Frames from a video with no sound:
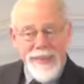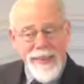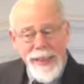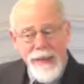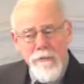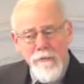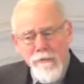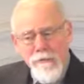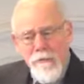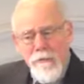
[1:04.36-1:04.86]

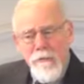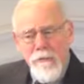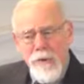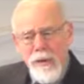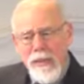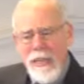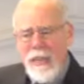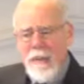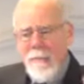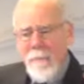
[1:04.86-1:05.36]
that
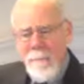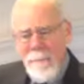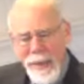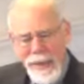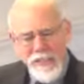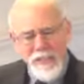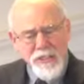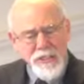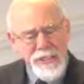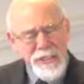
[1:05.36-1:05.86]
really
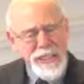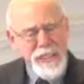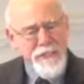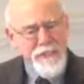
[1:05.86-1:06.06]
best